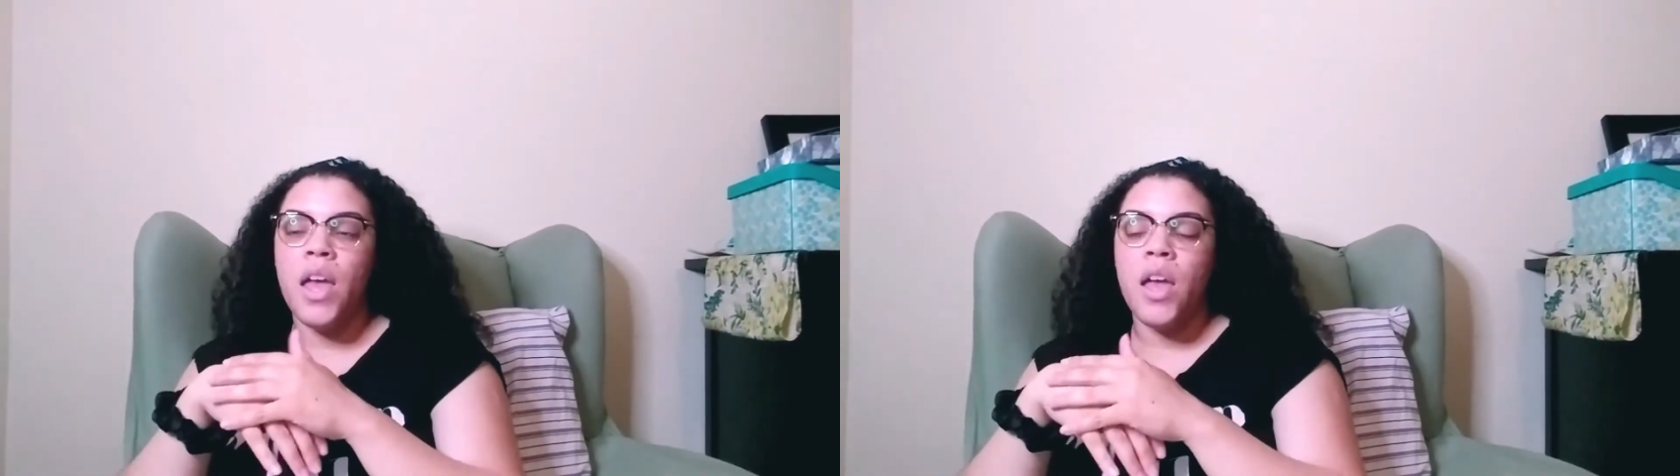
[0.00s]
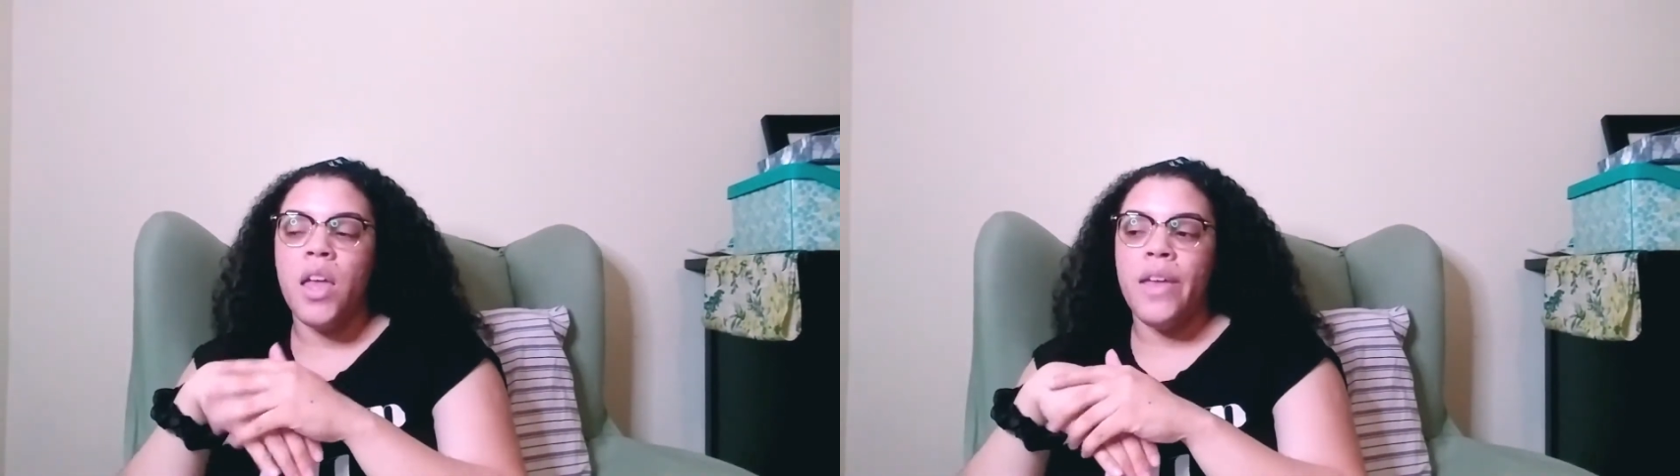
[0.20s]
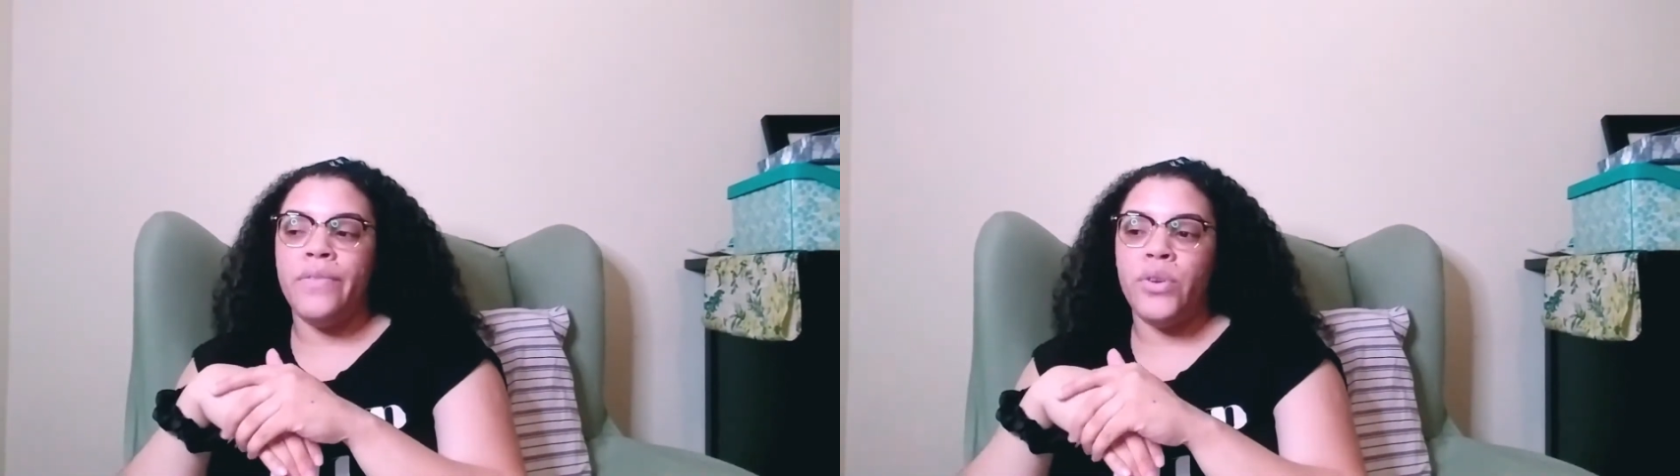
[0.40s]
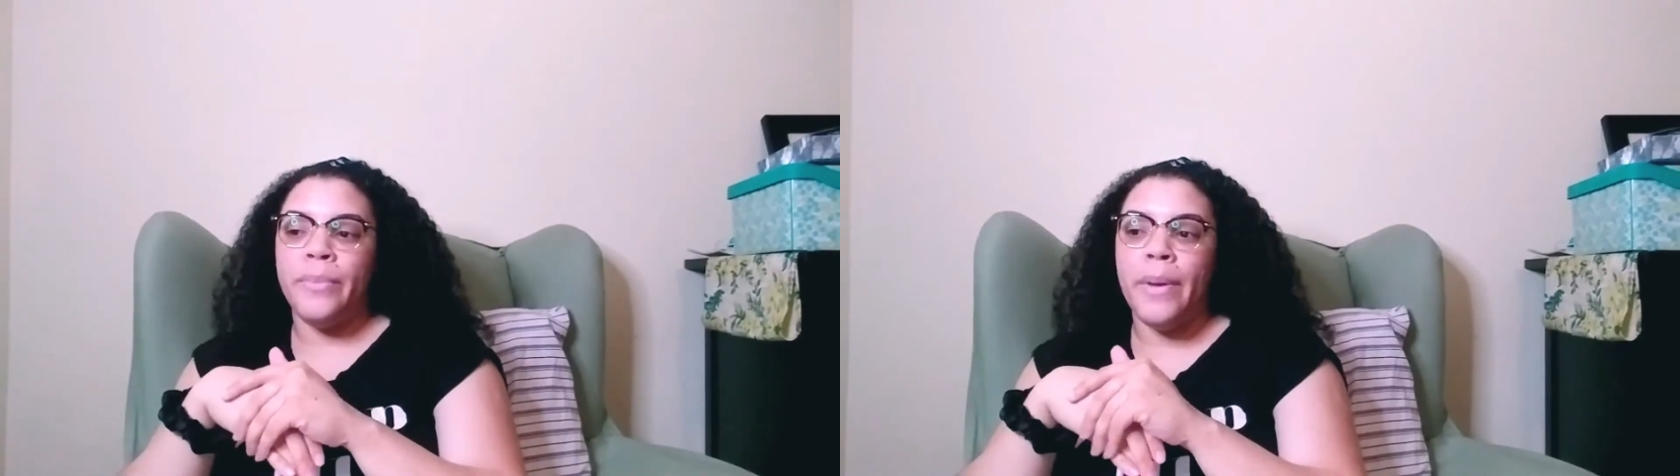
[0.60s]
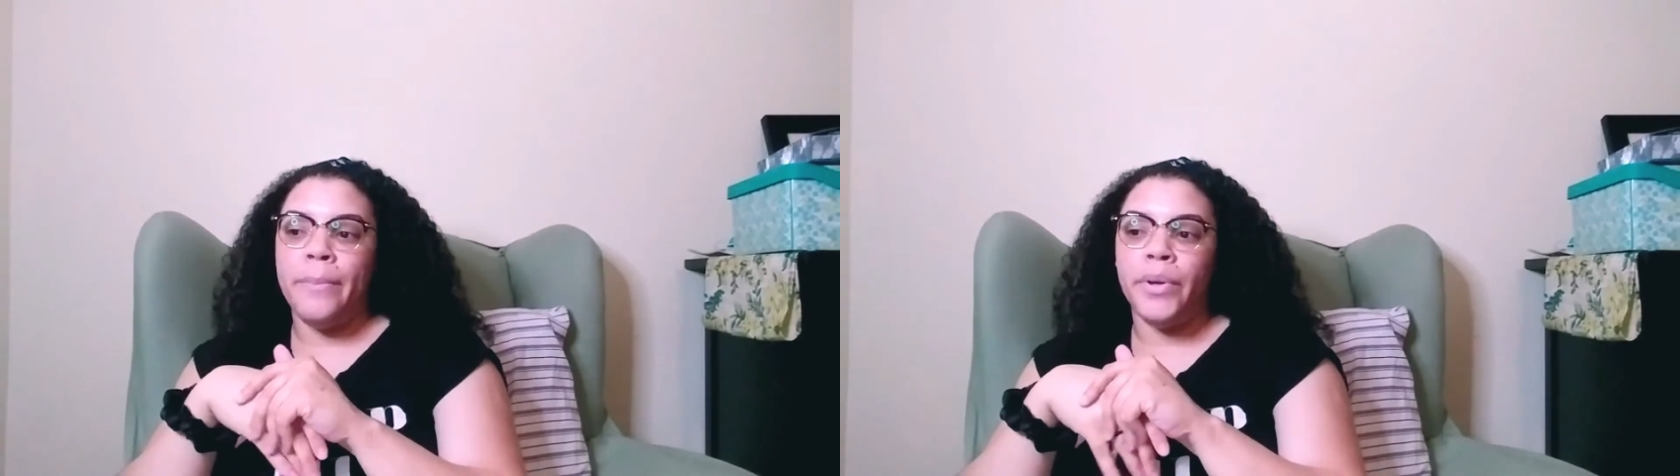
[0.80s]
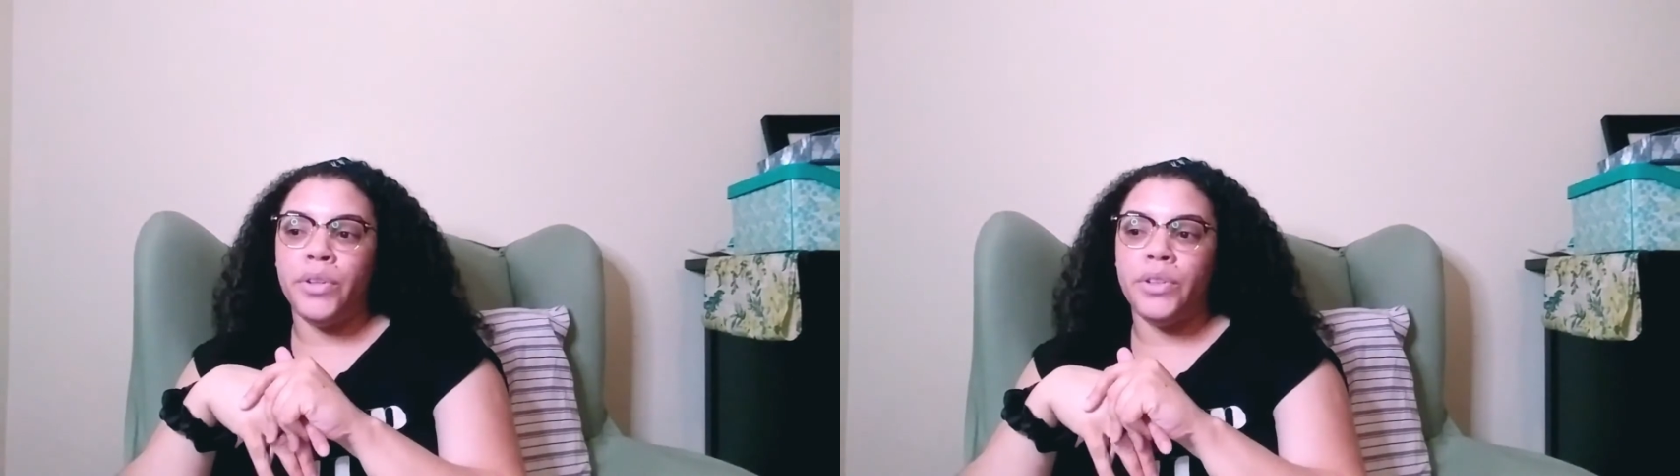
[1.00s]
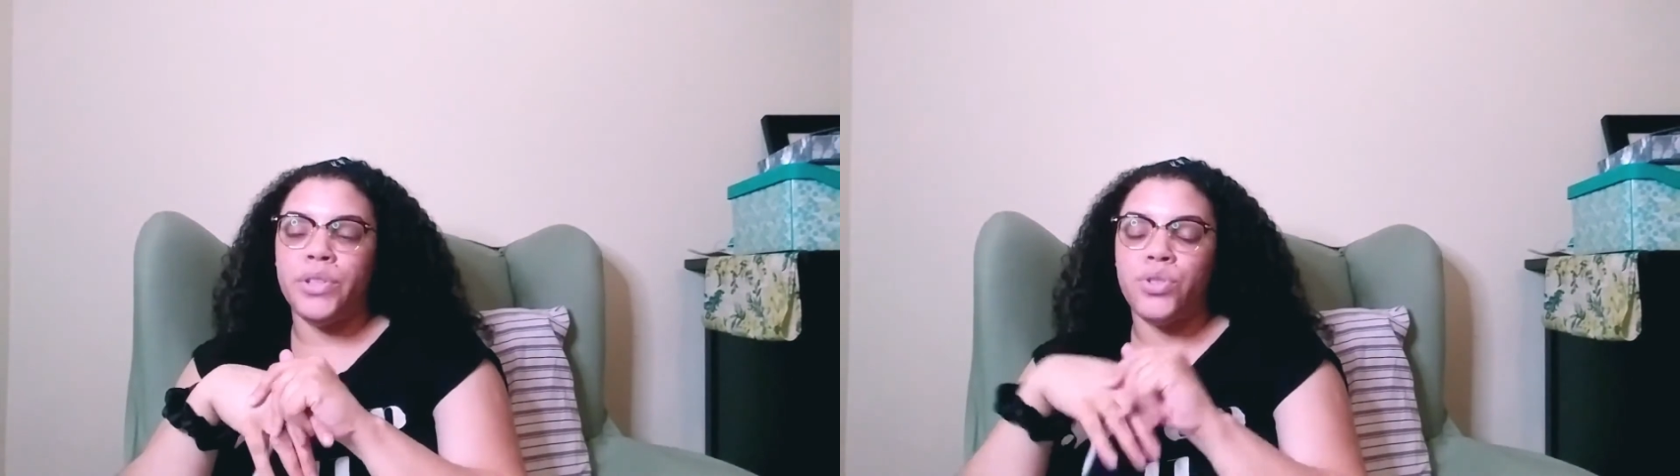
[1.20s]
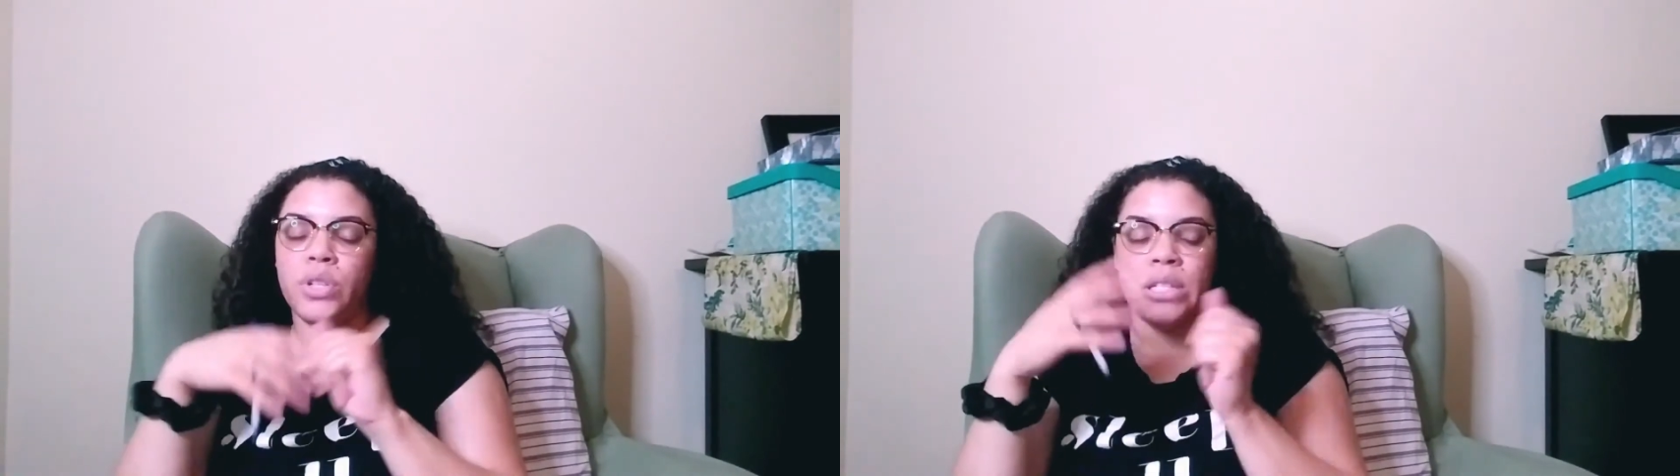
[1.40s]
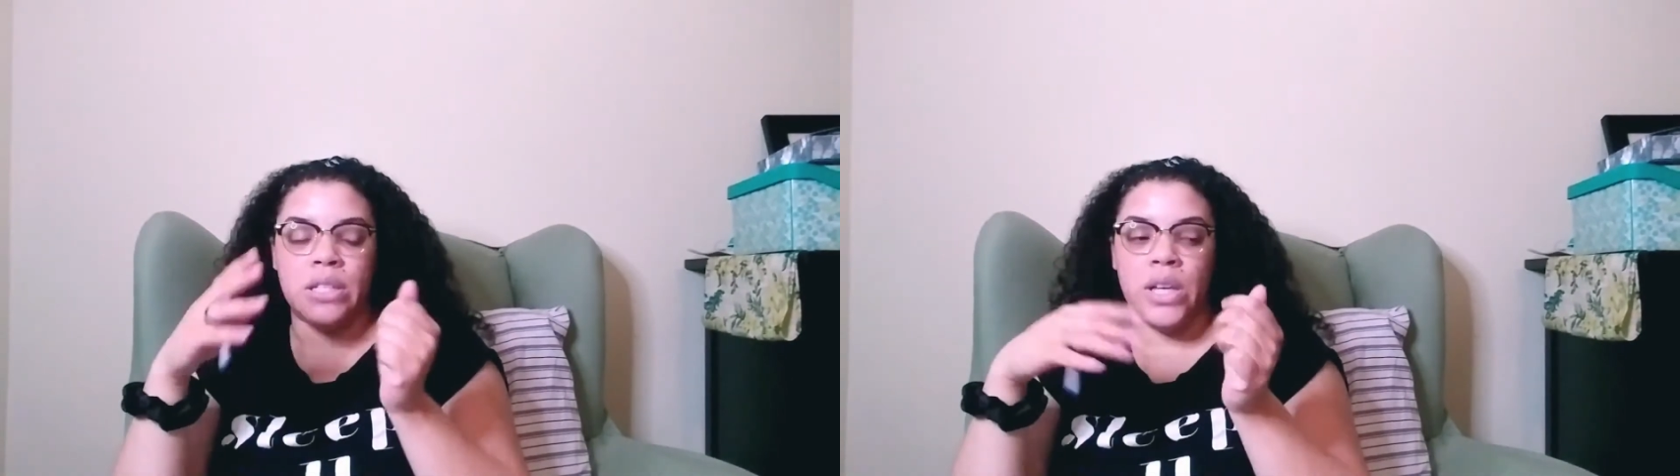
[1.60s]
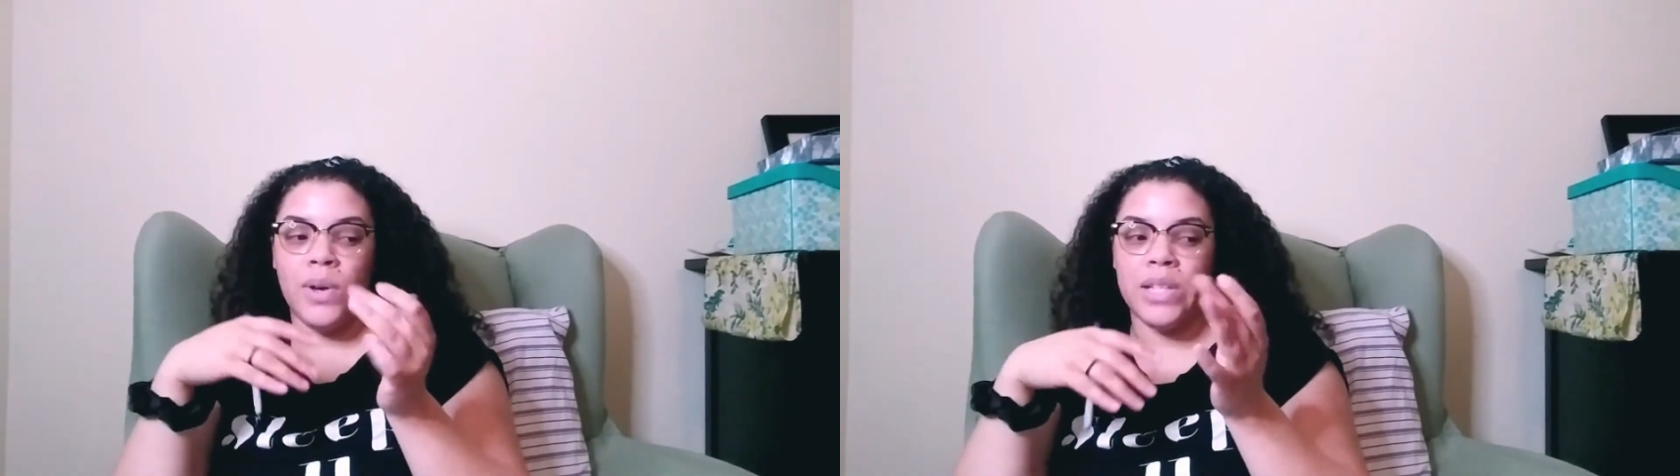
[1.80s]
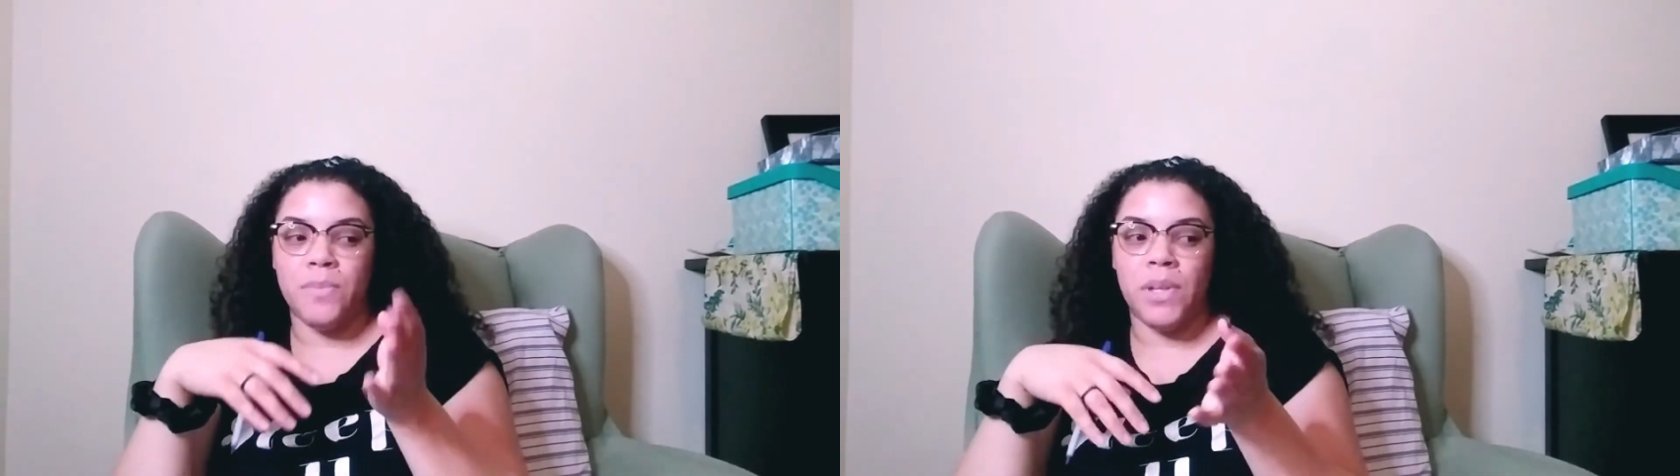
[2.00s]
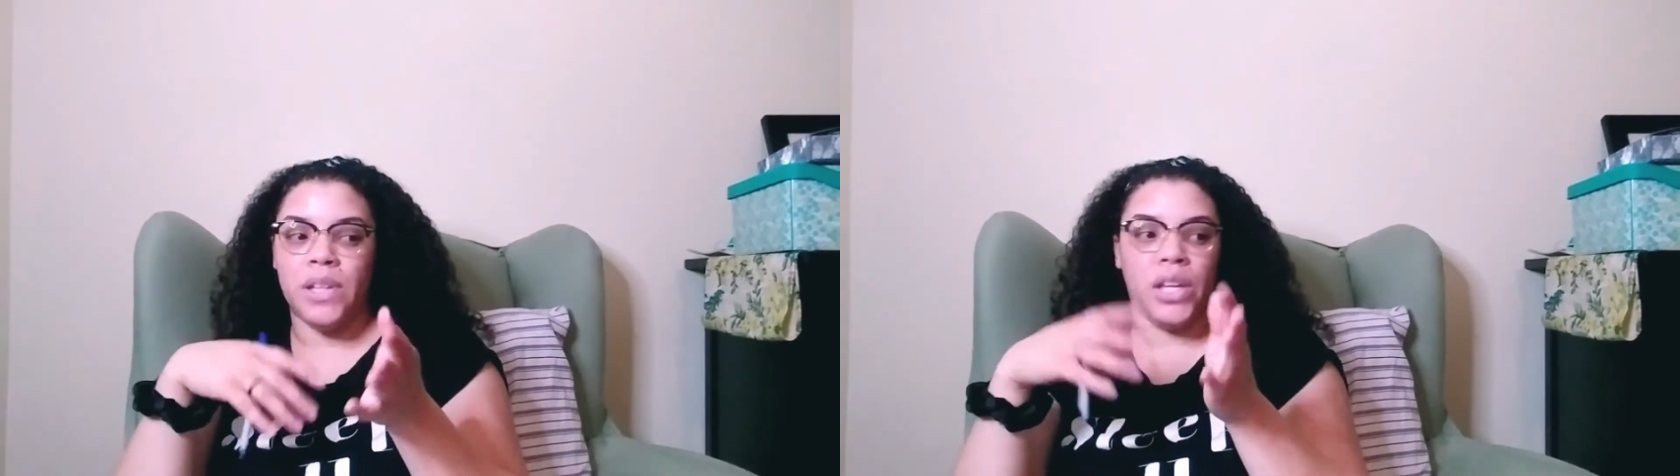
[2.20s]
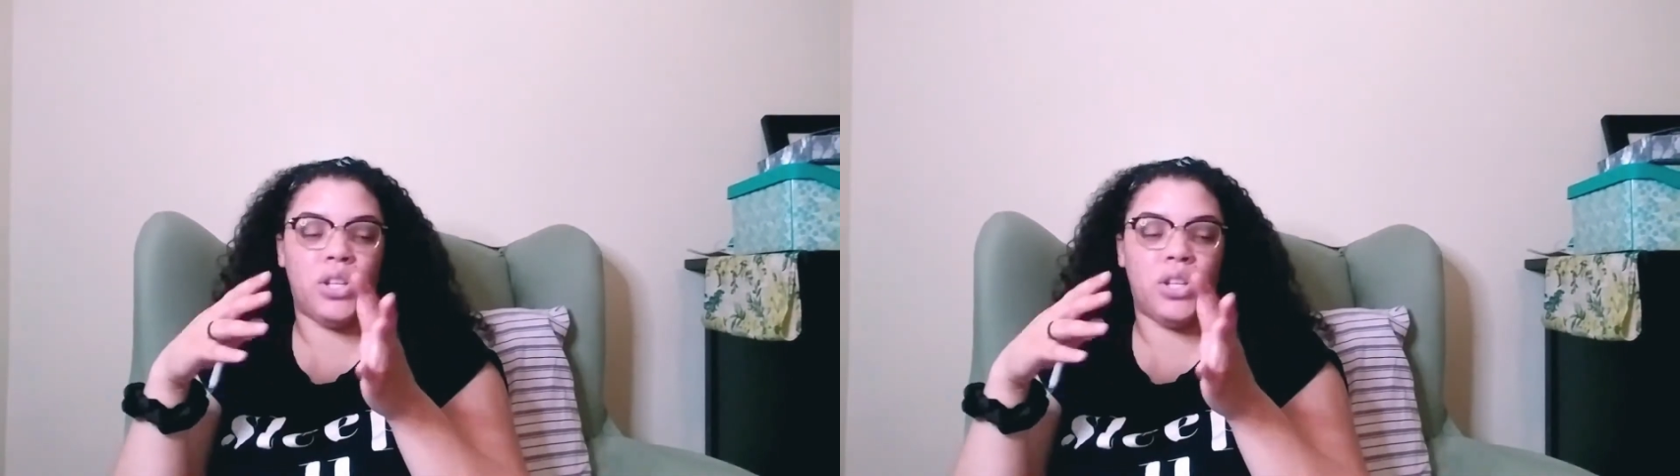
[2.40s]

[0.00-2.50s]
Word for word: If you remember, Latrice has always been like,